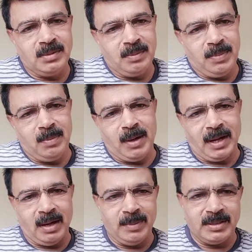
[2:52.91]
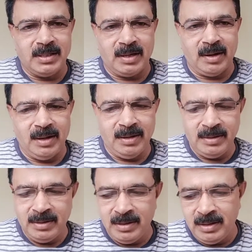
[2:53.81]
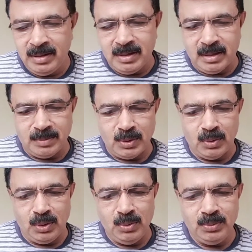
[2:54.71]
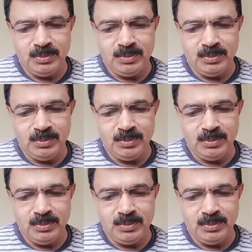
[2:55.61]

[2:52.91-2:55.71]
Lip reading: p black elements that I come to know you.